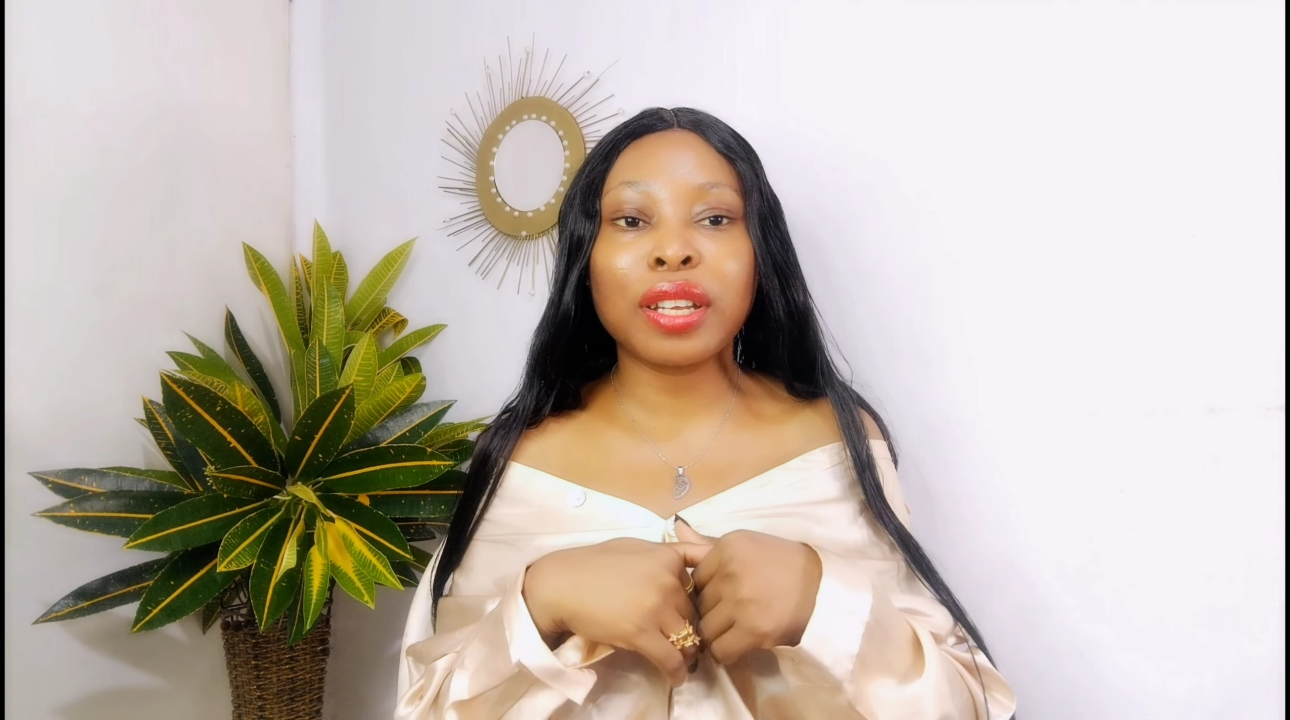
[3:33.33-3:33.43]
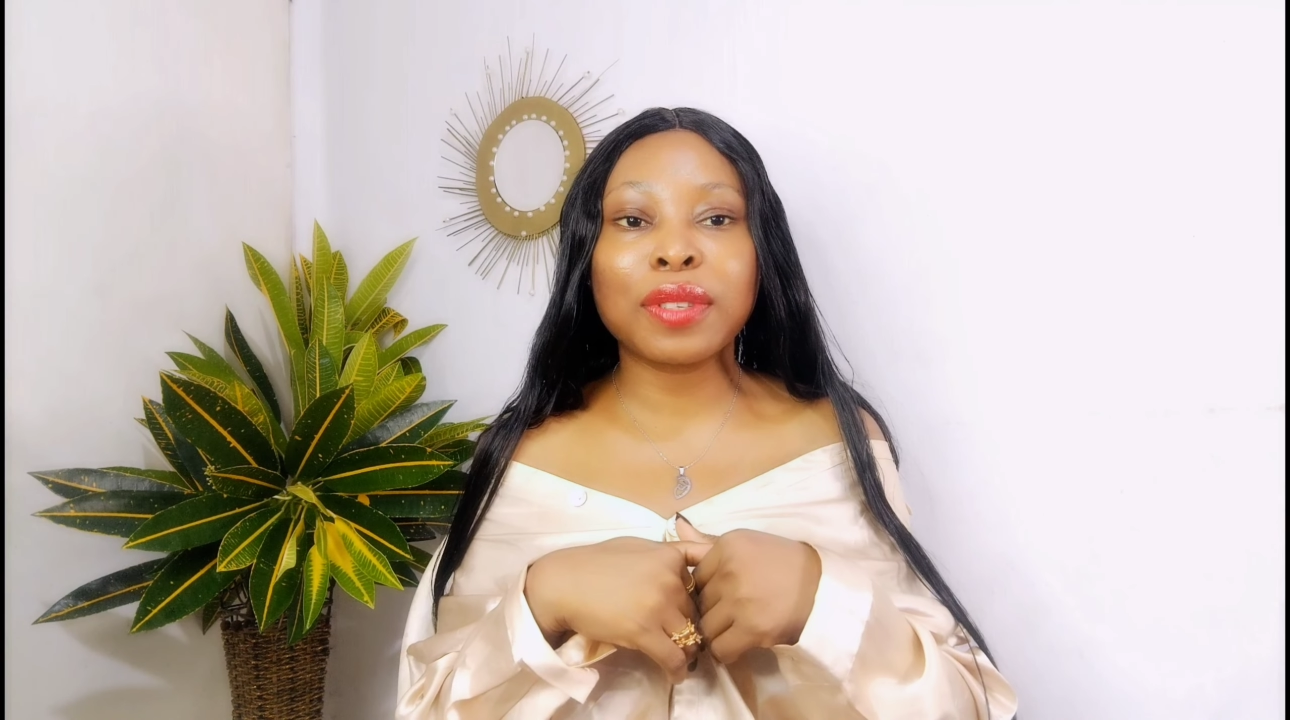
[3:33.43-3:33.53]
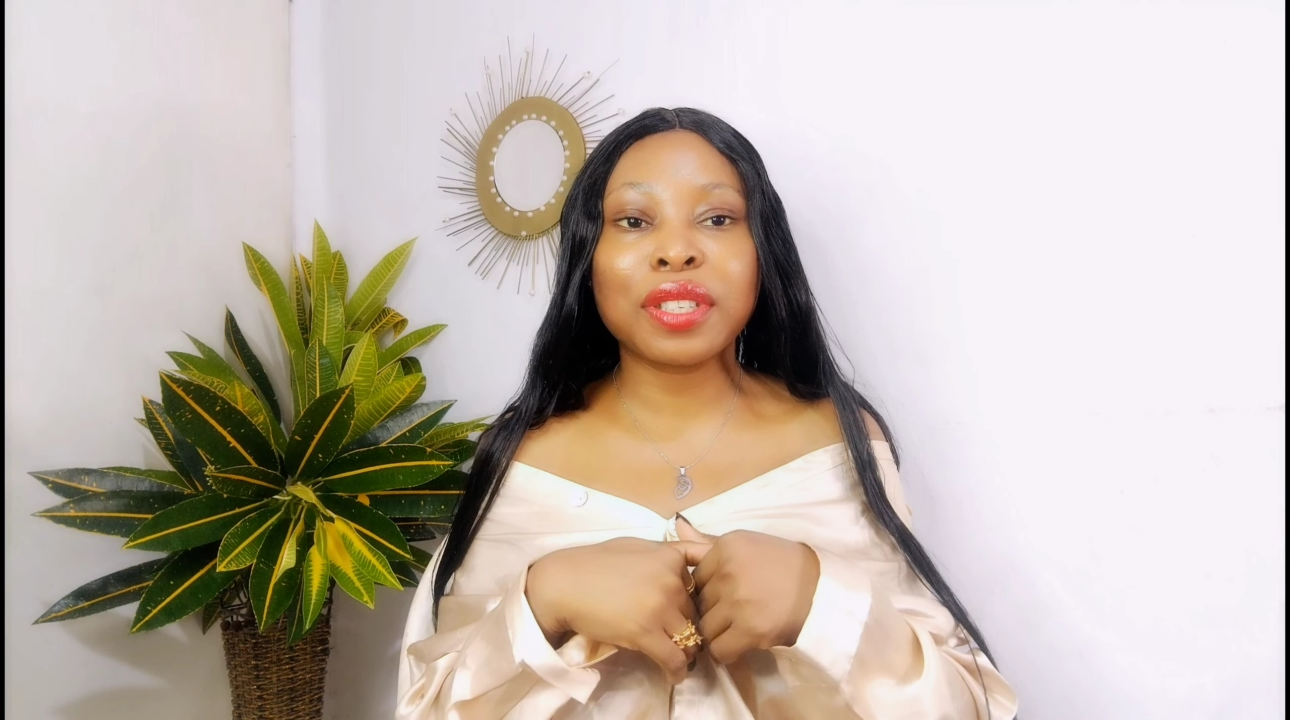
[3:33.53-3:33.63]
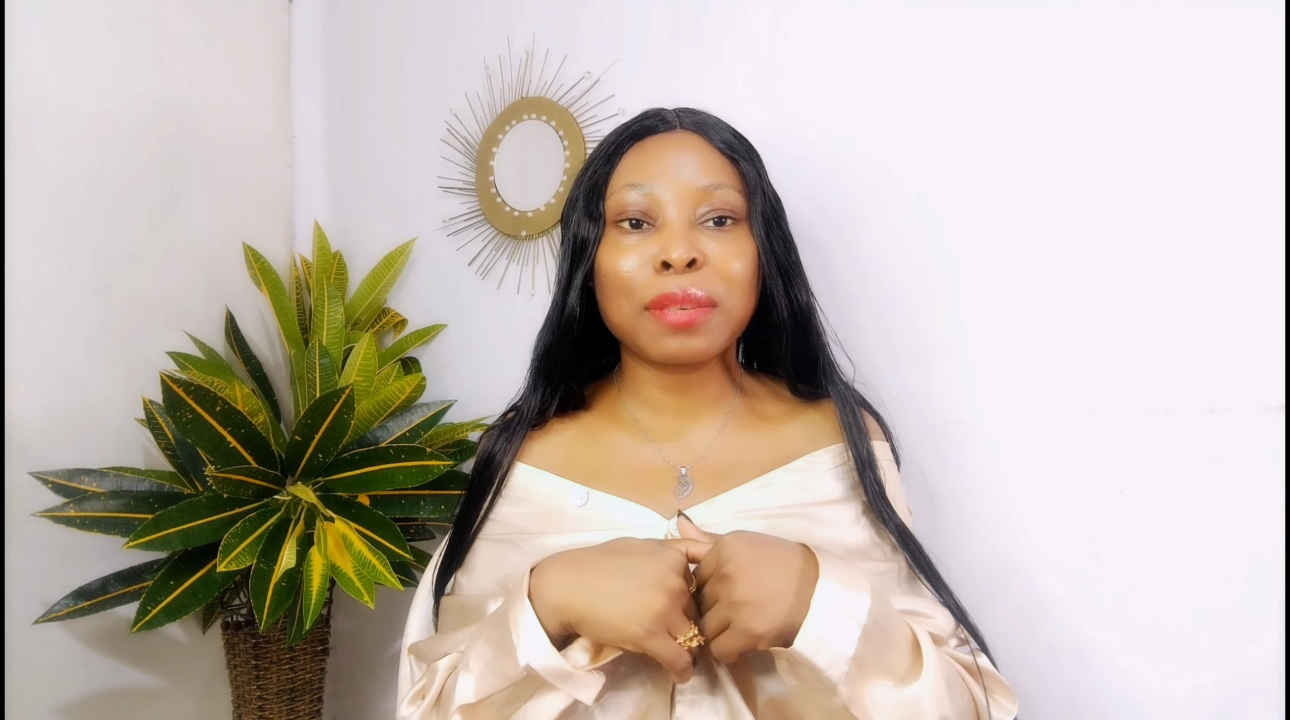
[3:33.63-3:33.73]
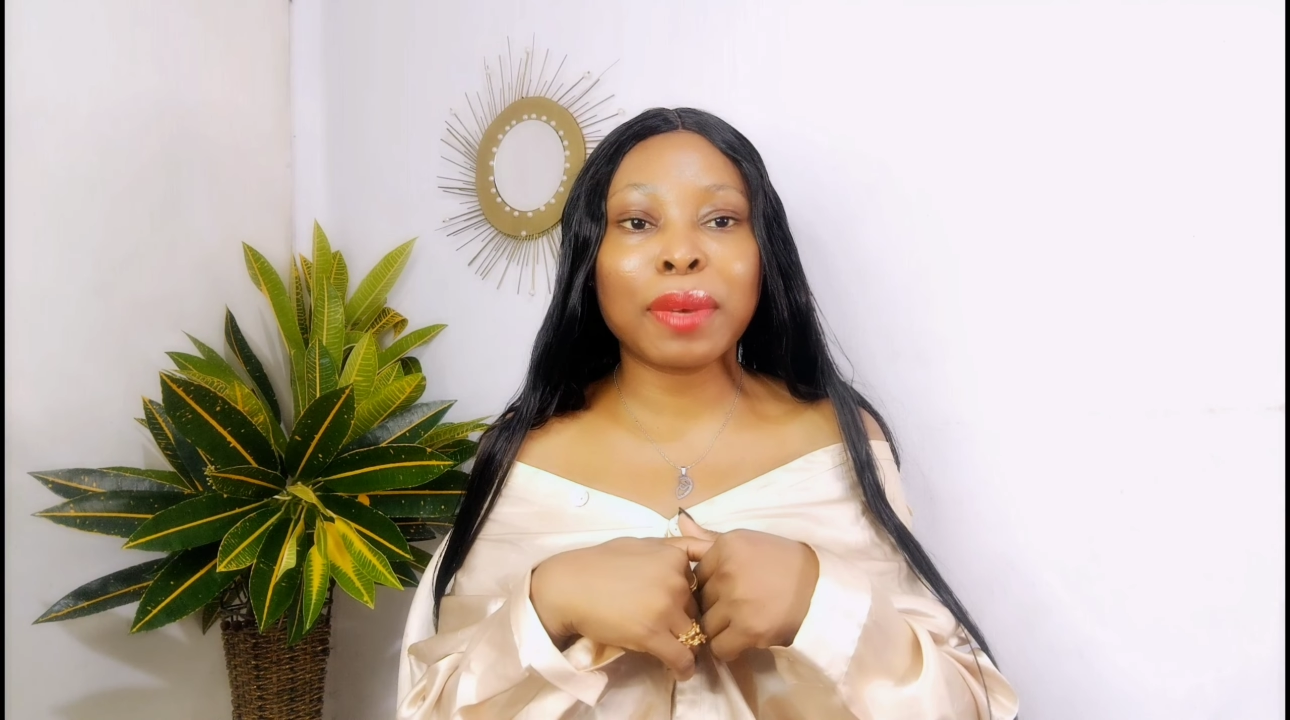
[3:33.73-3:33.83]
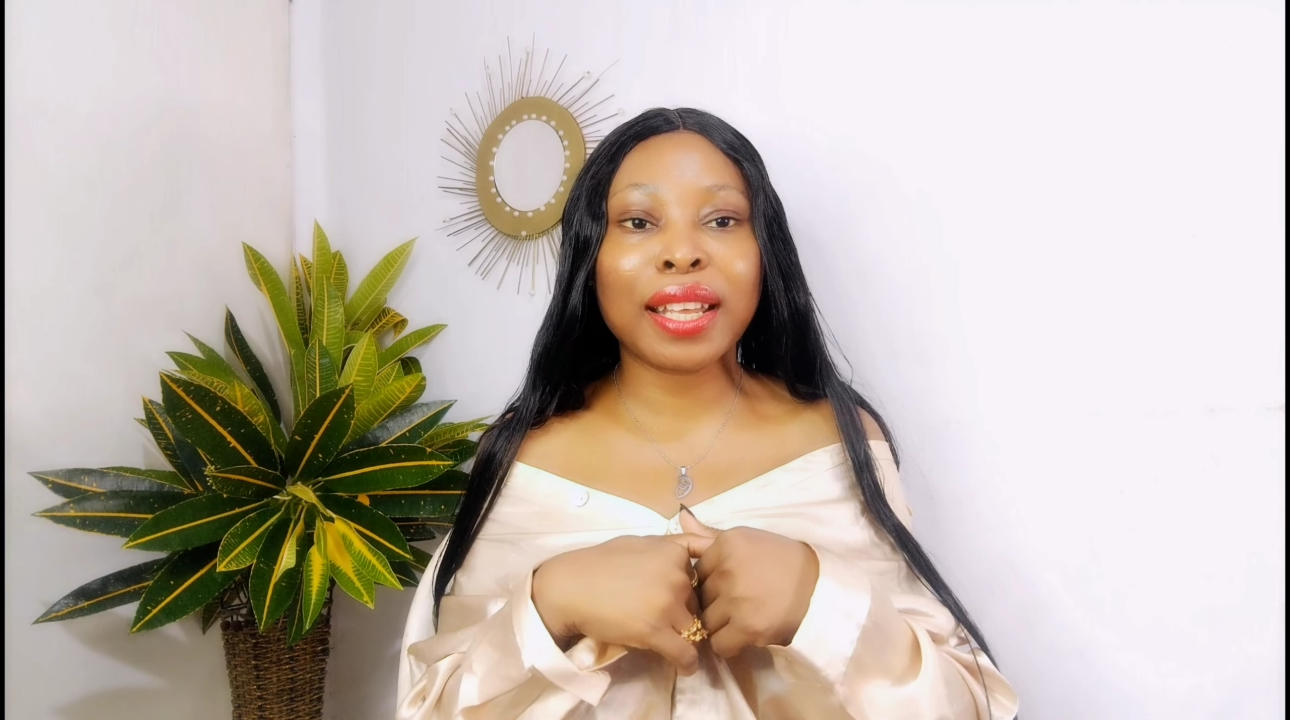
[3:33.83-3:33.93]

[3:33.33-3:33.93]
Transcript: and I'll see you in